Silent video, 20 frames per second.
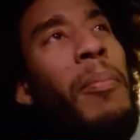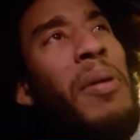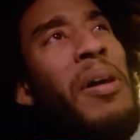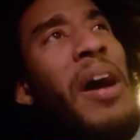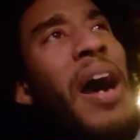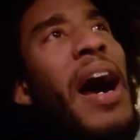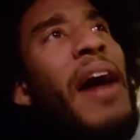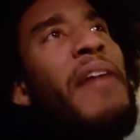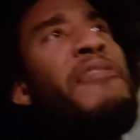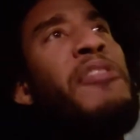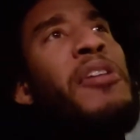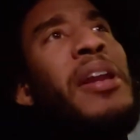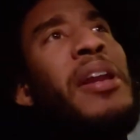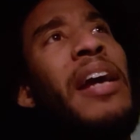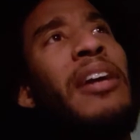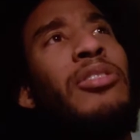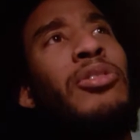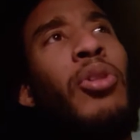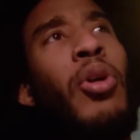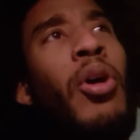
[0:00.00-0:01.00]
but I feel
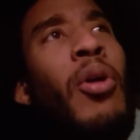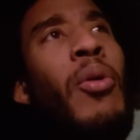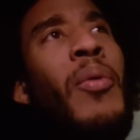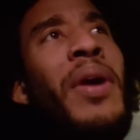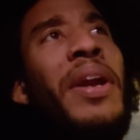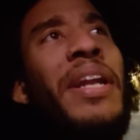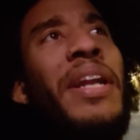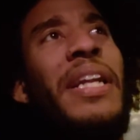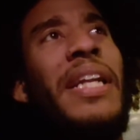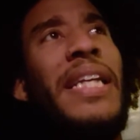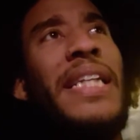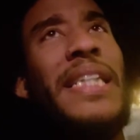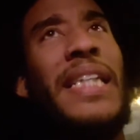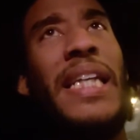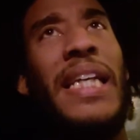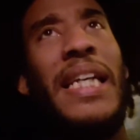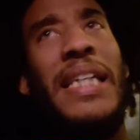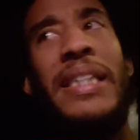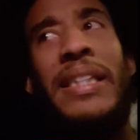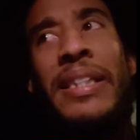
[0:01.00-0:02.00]
like Thor wanted
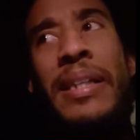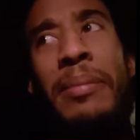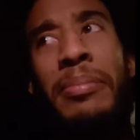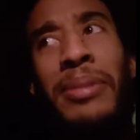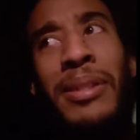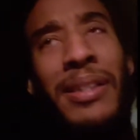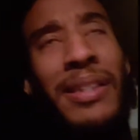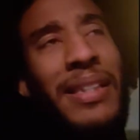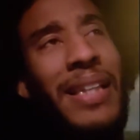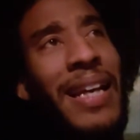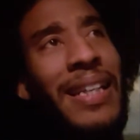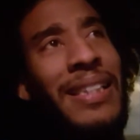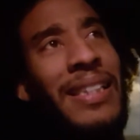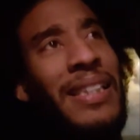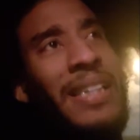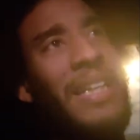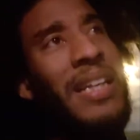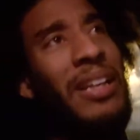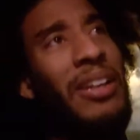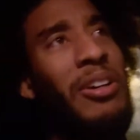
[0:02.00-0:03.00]
to accept his
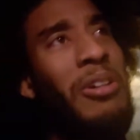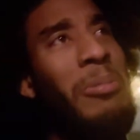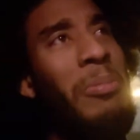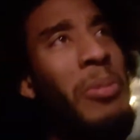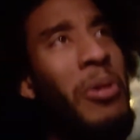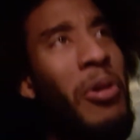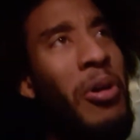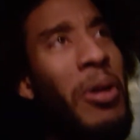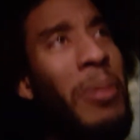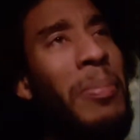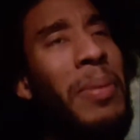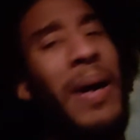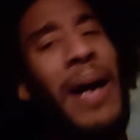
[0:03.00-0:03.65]
destiny a little more,